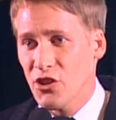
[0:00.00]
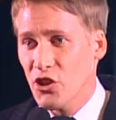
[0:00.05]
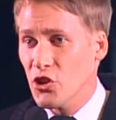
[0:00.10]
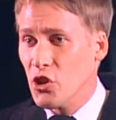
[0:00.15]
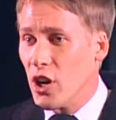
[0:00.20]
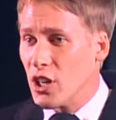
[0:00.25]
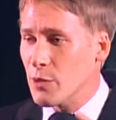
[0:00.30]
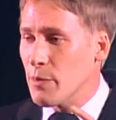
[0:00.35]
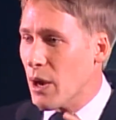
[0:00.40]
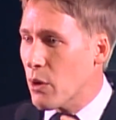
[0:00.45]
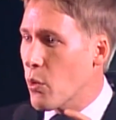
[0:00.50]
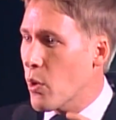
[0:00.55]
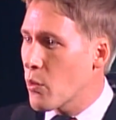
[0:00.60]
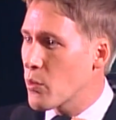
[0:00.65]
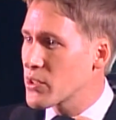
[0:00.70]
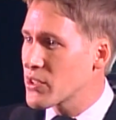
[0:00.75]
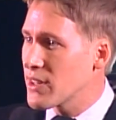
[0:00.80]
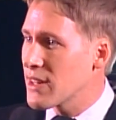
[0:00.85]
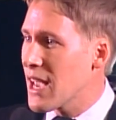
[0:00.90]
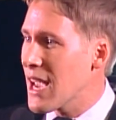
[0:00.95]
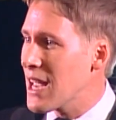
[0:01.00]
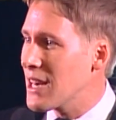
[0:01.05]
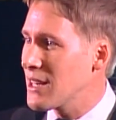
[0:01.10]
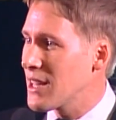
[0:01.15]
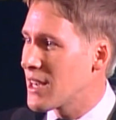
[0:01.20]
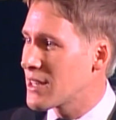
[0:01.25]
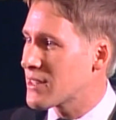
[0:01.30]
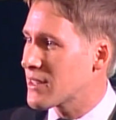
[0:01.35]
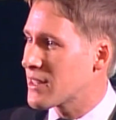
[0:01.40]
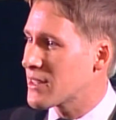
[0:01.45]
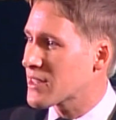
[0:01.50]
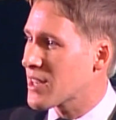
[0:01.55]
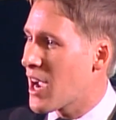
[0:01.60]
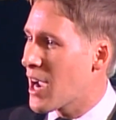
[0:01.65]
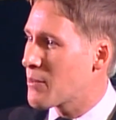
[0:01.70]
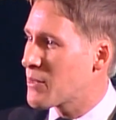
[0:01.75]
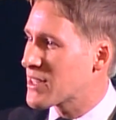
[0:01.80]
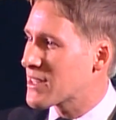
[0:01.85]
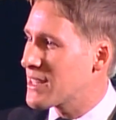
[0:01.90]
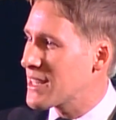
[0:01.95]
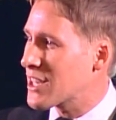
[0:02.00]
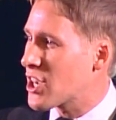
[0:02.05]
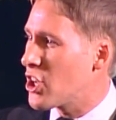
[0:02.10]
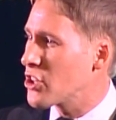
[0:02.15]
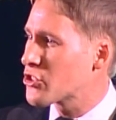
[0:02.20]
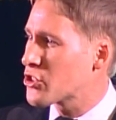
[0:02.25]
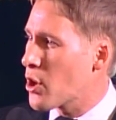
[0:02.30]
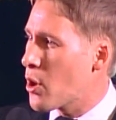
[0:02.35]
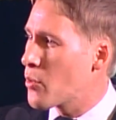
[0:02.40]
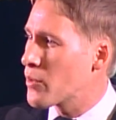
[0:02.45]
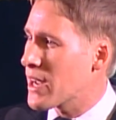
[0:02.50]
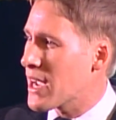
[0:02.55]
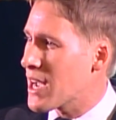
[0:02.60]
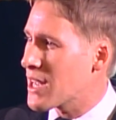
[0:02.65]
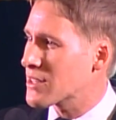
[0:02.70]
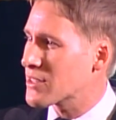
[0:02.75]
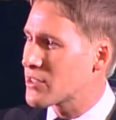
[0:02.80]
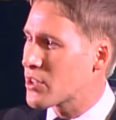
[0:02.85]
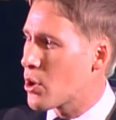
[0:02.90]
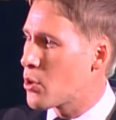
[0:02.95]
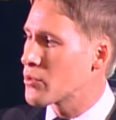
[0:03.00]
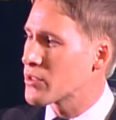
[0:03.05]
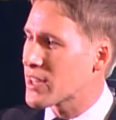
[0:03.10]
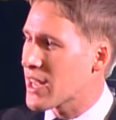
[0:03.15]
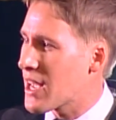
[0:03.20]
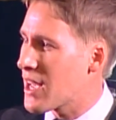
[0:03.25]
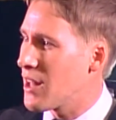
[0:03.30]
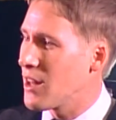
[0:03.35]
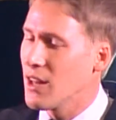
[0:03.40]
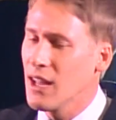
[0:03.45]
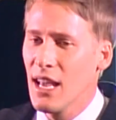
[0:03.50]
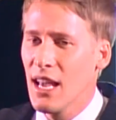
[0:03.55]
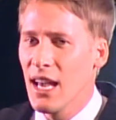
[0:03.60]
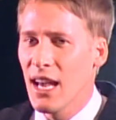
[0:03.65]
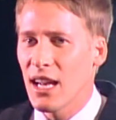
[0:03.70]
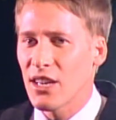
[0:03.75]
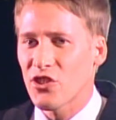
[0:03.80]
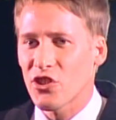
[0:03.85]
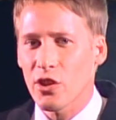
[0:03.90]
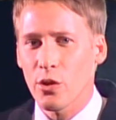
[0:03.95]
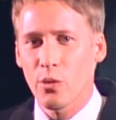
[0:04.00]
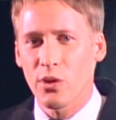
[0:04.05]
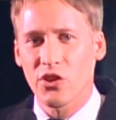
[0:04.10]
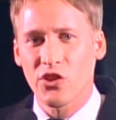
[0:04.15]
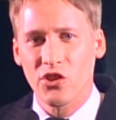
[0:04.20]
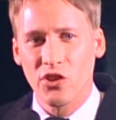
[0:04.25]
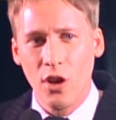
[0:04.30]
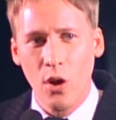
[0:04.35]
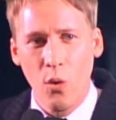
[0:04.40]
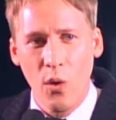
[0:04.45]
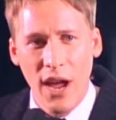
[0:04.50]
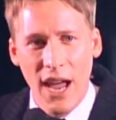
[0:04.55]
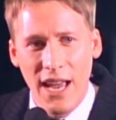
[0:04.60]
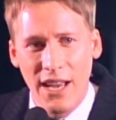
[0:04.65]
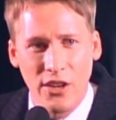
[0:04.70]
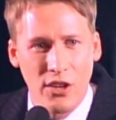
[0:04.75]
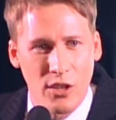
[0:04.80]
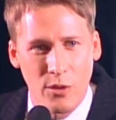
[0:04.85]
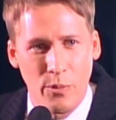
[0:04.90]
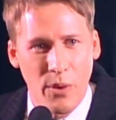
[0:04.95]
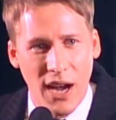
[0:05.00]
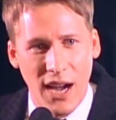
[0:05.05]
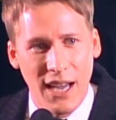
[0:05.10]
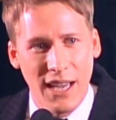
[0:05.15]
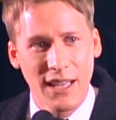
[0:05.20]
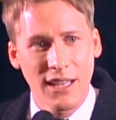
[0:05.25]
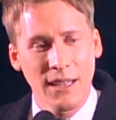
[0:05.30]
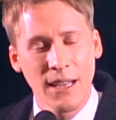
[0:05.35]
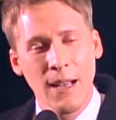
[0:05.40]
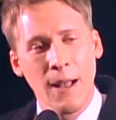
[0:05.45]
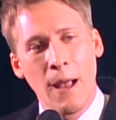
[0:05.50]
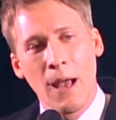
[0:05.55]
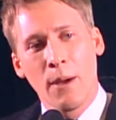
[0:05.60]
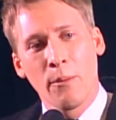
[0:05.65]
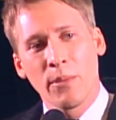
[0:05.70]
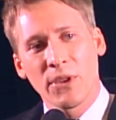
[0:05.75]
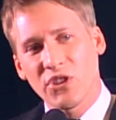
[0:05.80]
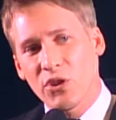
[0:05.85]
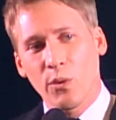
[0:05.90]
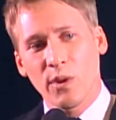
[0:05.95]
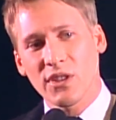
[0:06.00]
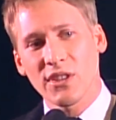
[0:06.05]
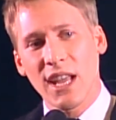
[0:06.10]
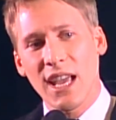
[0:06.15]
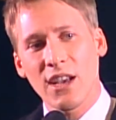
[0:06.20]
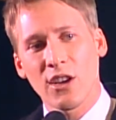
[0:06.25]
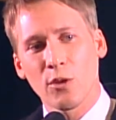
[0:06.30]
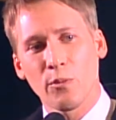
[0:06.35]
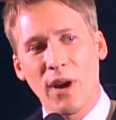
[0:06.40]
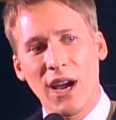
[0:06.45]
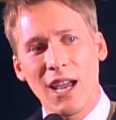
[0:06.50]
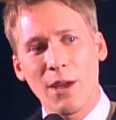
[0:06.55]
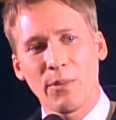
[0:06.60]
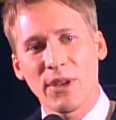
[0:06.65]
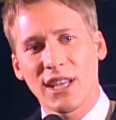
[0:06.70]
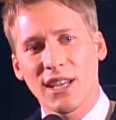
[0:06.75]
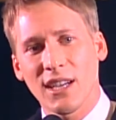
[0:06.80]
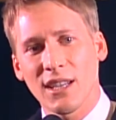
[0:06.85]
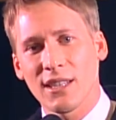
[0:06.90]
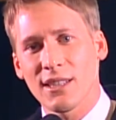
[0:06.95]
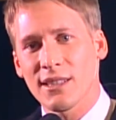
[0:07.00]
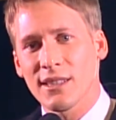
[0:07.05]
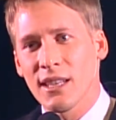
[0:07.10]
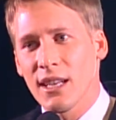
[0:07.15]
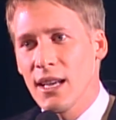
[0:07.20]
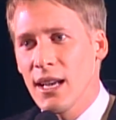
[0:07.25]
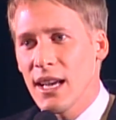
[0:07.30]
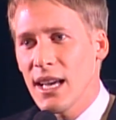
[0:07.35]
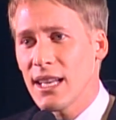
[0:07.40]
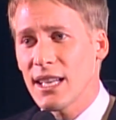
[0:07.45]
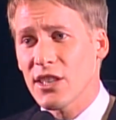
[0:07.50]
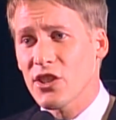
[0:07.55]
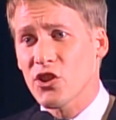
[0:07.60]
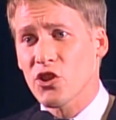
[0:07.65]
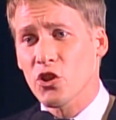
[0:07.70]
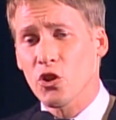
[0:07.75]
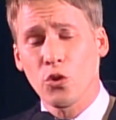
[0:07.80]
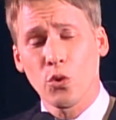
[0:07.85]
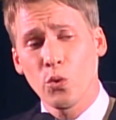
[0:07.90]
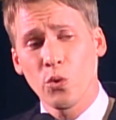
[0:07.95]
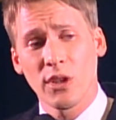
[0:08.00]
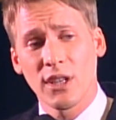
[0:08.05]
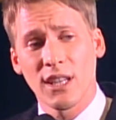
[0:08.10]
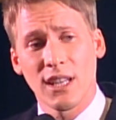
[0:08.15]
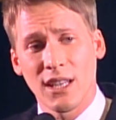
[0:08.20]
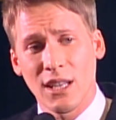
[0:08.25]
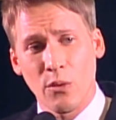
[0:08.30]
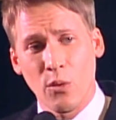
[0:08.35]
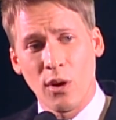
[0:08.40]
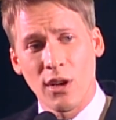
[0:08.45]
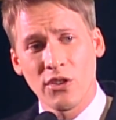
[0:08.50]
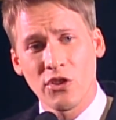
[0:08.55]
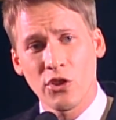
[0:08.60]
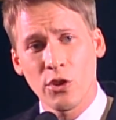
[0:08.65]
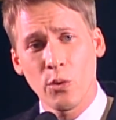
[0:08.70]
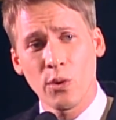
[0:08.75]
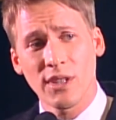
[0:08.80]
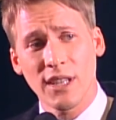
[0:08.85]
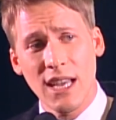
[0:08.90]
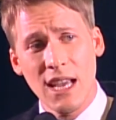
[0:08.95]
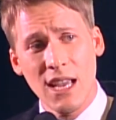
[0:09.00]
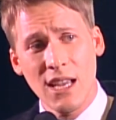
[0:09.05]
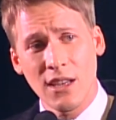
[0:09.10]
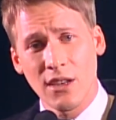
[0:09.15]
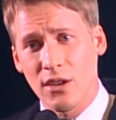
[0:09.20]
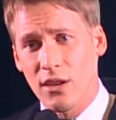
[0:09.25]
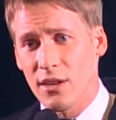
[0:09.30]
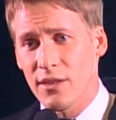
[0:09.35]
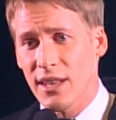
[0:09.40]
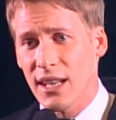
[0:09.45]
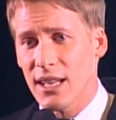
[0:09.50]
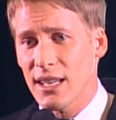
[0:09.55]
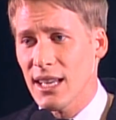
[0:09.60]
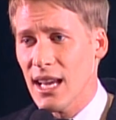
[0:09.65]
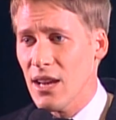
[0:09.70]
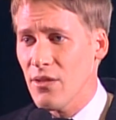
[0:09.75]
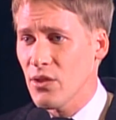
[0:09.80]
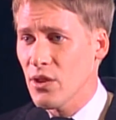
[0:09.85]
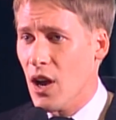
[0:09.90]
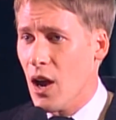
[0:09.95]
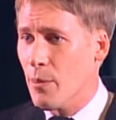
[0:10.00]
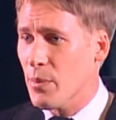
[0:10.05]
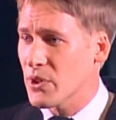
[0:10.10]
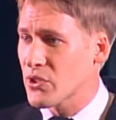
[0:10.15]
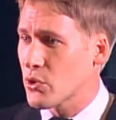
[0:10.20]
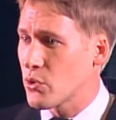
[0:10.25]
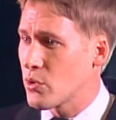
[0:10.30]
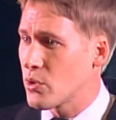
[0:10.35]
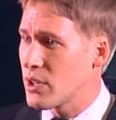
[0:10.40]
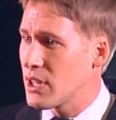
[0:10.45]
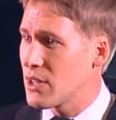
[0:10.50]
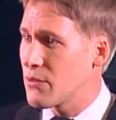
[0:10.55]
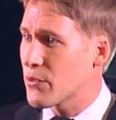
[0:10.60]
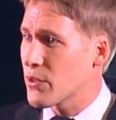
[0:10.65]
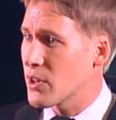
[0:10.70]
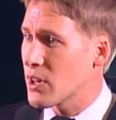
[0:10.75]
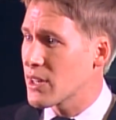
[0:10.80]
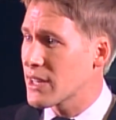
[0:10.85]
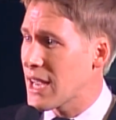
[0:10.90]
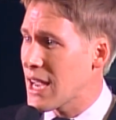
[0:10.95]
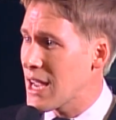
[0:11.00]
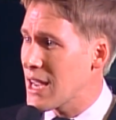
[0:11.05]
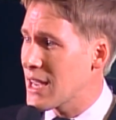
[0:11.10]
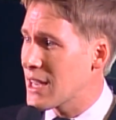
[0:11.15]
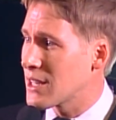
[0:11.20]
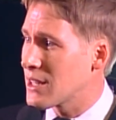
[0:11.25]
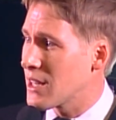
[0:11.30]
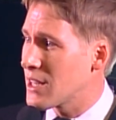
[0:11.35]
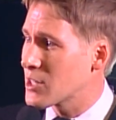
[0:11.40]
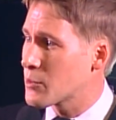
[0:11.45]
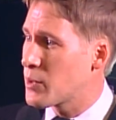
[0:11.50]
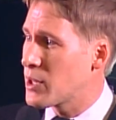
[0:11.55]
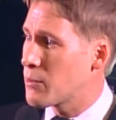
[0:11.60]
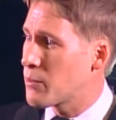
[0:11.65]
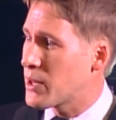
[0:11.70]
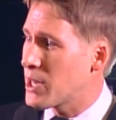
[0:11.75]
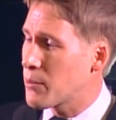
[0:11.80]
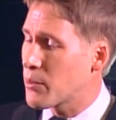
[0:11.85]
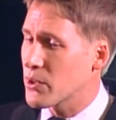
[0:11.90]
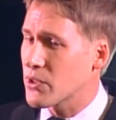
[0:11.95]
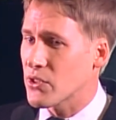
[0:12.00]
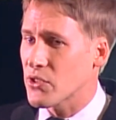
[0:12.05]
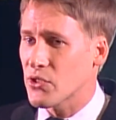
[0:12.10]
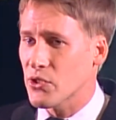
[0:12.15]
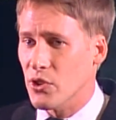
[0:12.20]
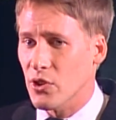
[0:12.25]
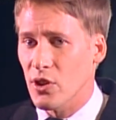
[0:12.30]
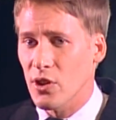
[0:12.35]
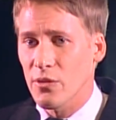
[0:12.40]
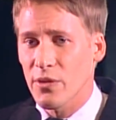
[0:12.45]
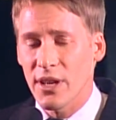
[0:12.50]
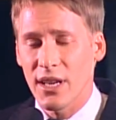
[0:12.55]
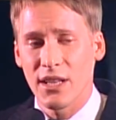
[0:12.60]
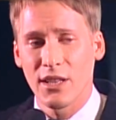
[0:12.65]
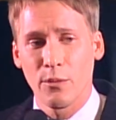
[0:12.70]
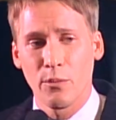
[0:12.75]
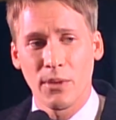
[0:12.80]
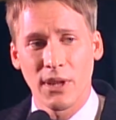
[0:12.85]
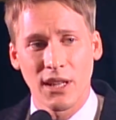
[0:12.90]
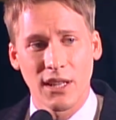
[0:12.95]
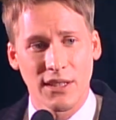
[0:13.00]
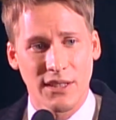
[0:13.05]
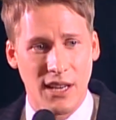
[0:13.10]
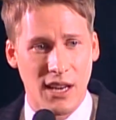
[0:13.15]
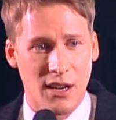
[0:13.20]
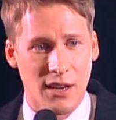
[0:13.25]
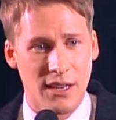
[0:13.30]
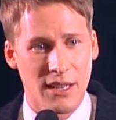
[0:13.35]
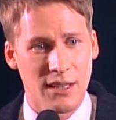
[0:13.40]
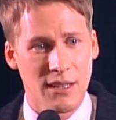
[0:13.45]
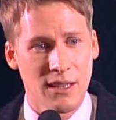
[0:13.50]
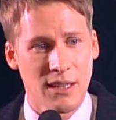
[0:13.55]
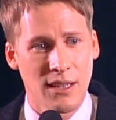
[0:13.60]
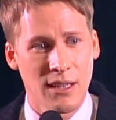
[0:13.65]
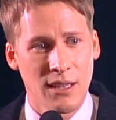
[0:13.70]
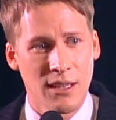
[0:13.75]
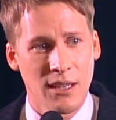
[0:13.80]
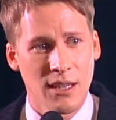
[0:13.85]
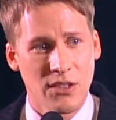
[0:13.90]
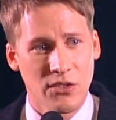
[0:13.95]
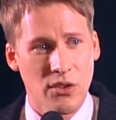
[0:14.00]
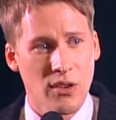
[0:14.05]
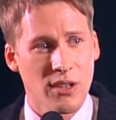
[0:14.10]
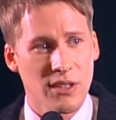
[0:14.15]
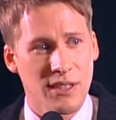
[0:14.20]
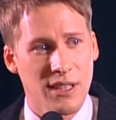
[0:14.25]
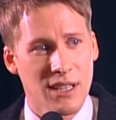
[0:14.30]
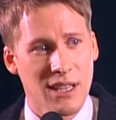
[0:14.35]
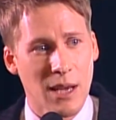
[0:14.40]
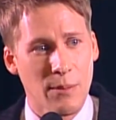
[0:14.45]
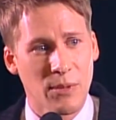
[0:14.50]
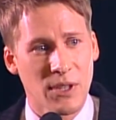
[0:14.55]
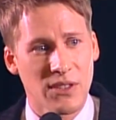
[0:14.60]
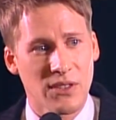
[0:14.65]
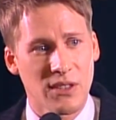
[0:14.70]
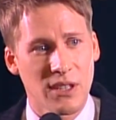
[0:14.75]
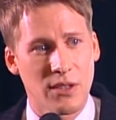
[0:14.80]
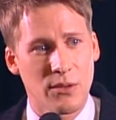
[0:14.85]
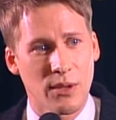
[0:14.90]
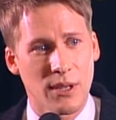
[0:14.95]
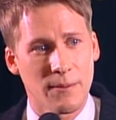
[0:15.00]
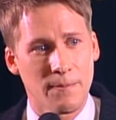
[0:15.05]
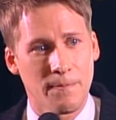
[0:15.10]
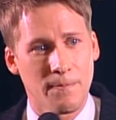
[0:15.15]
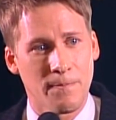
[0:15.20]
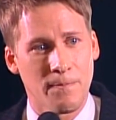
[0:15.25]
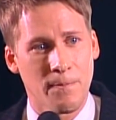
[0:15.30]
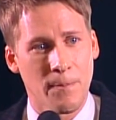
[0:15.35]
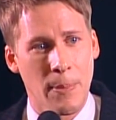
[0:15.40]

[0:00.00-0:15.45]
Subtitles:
And she talked about what was in the headlines at the time, this thing called Don't Ask, Don't Tell, and she was so angered by it. But she wasn't angered by it because it excluded anyone. She was angered that it gave an opportunity for gay and lesbian people to serve in the military as long as they kept it secret.